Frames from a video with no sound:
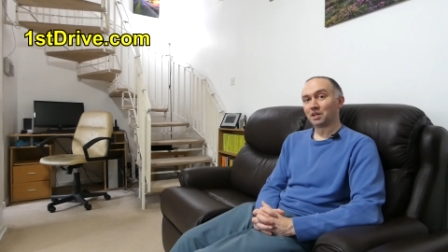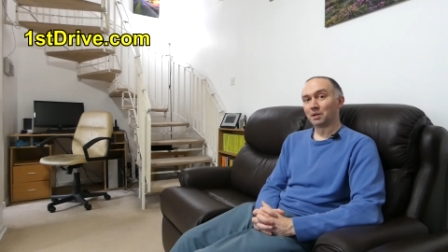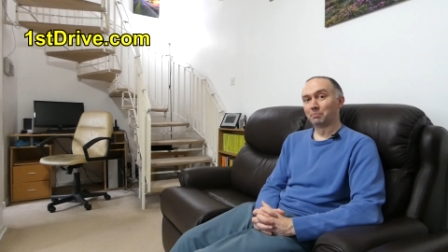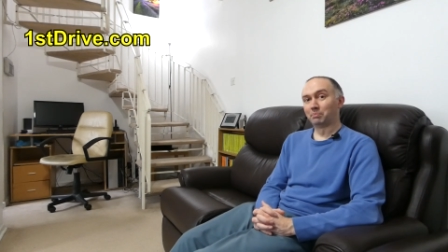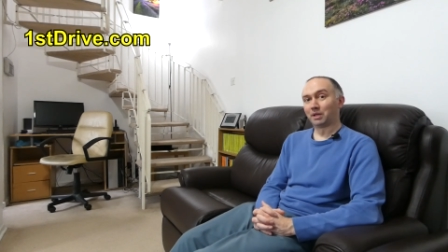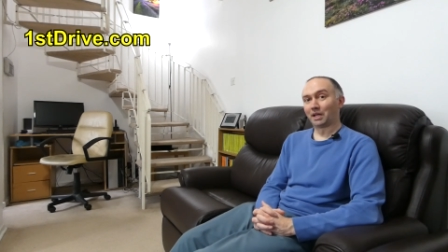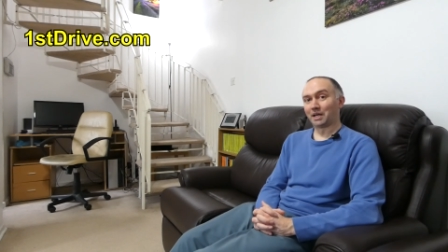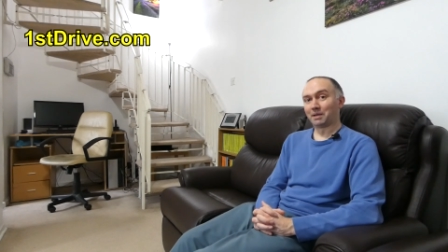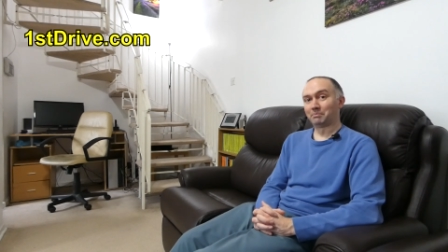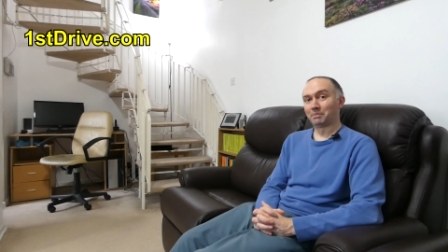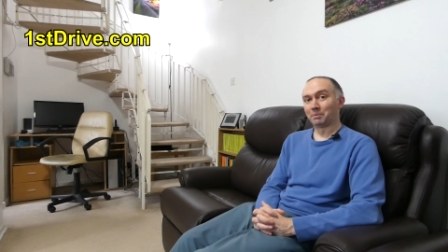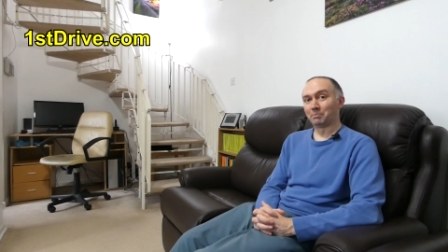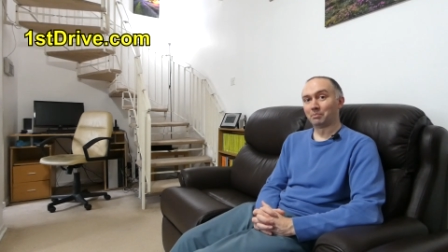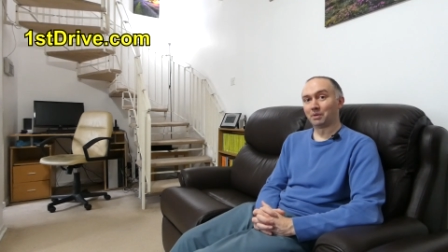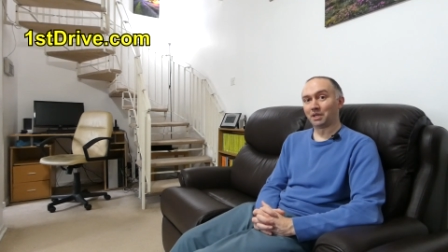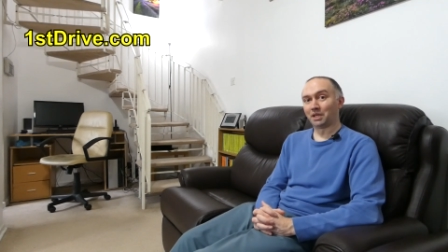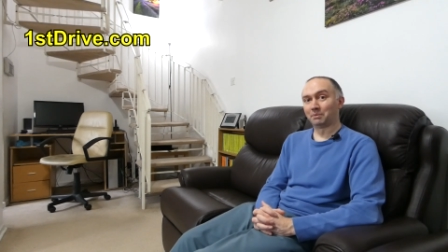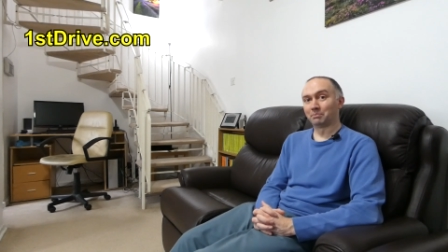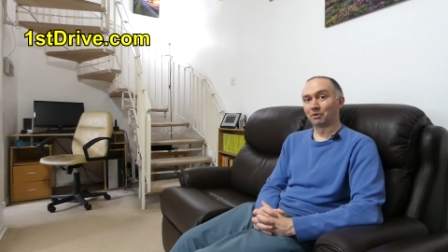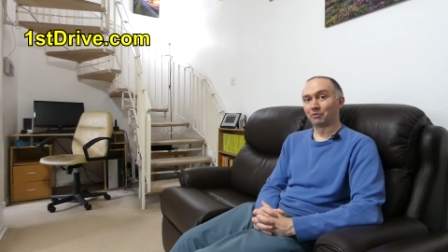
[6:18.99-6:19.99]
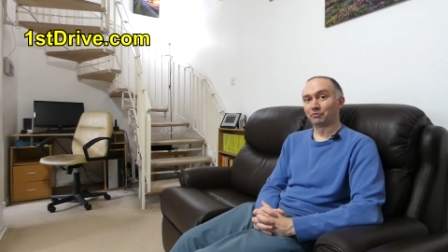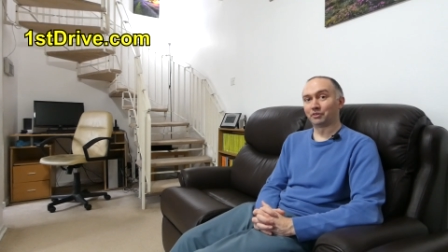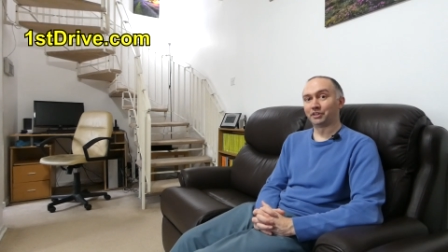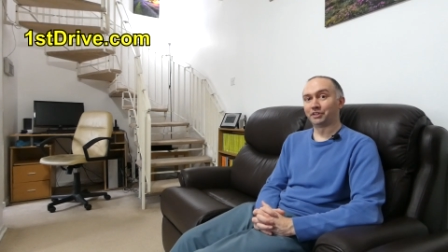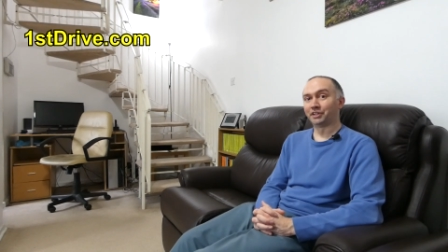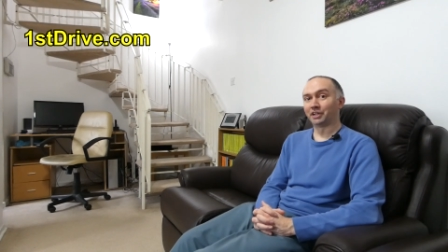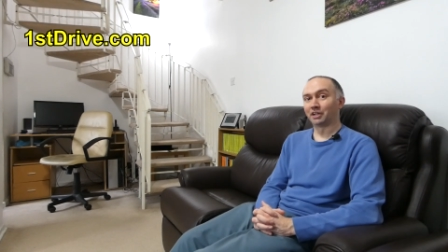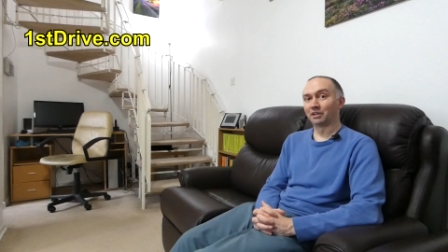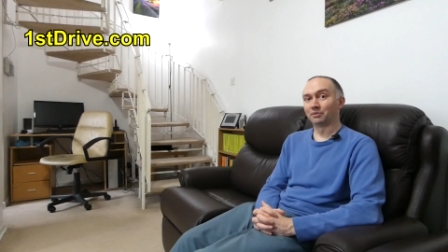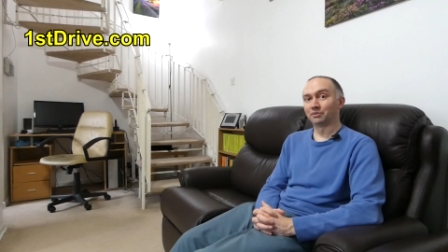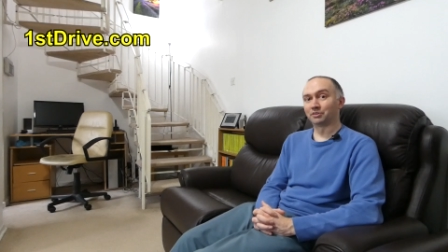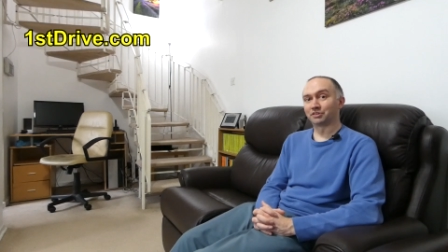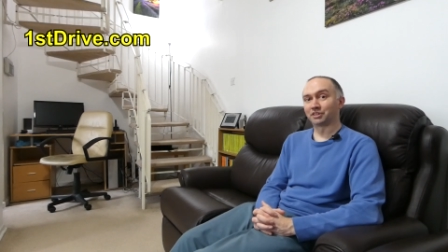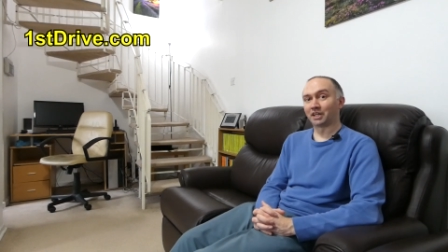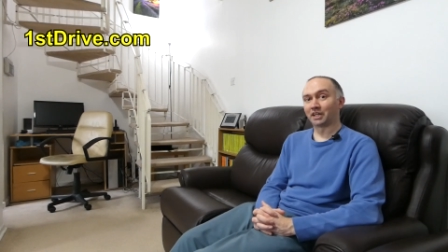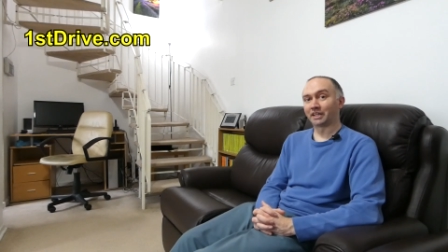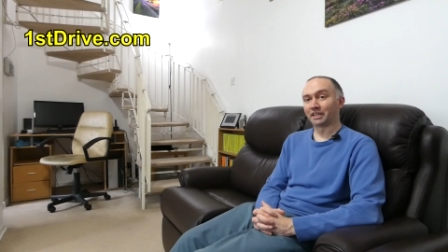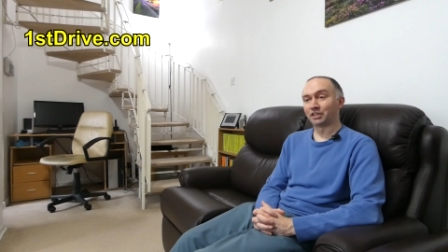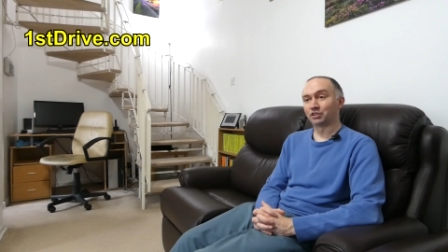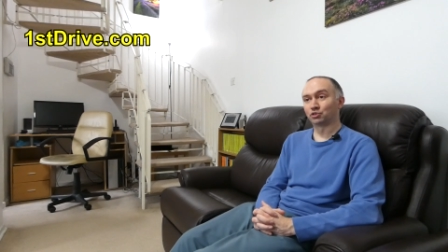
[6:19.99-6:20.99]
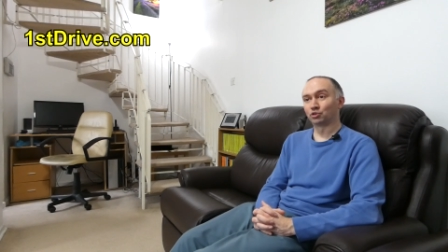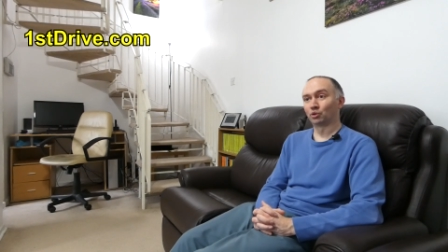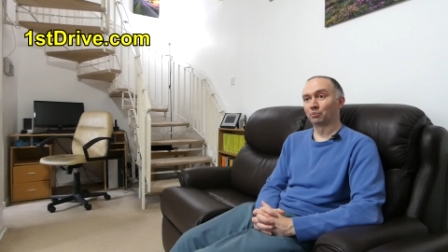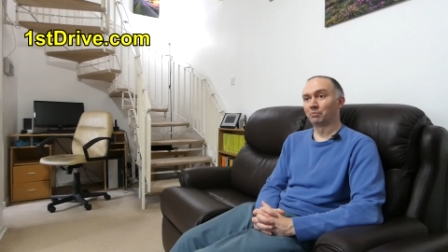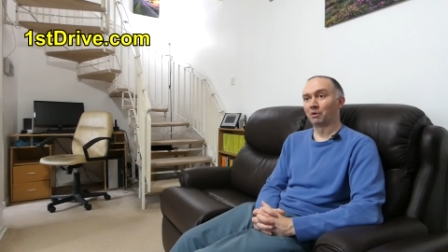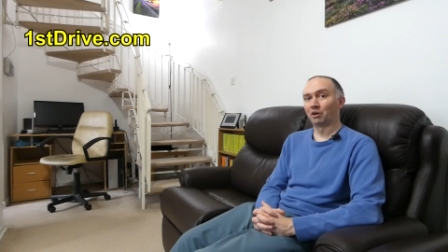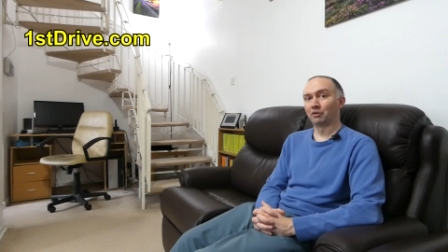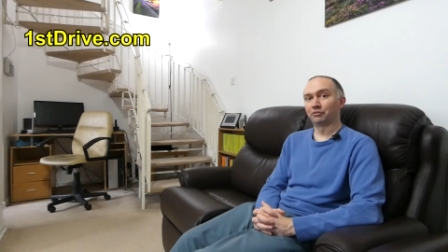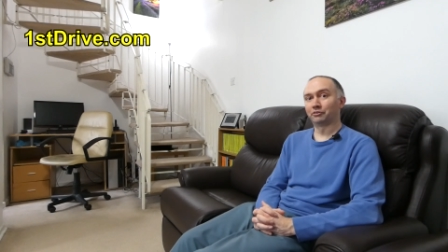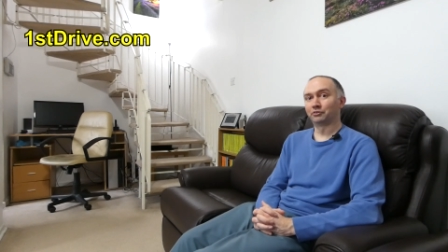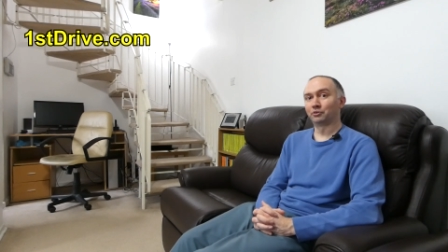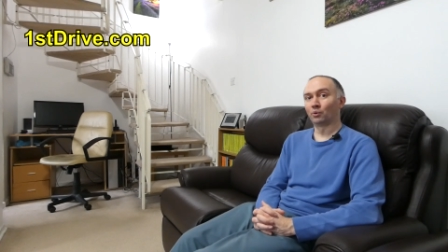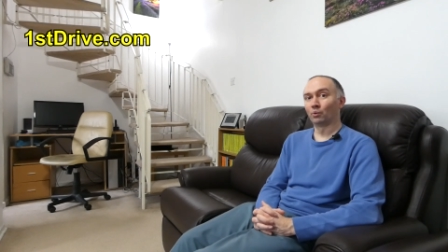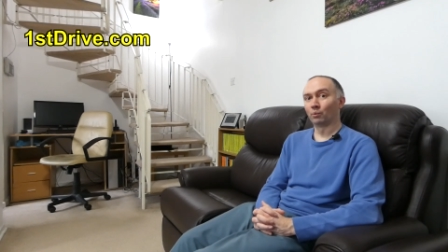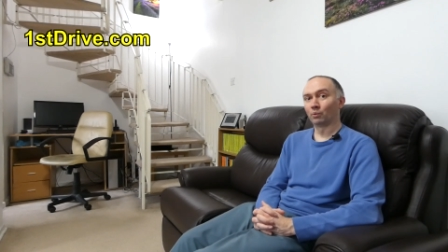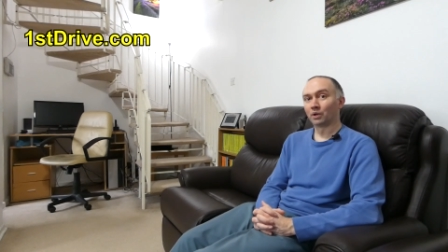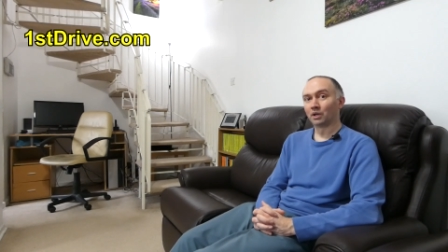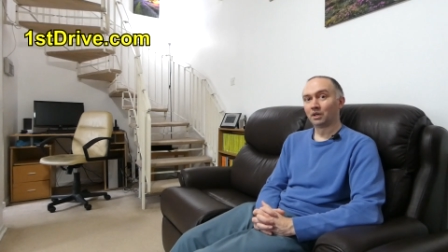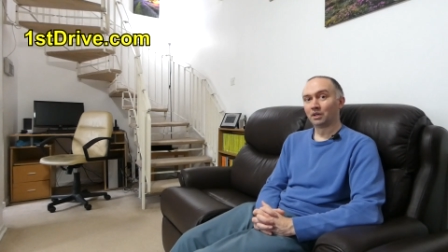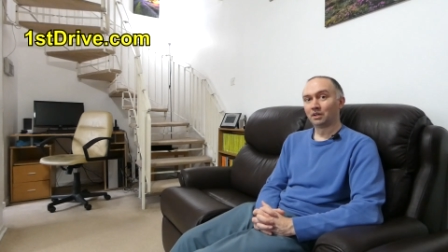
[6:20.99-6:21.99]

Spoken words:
are blaming me in my videos, saying it's all my fault.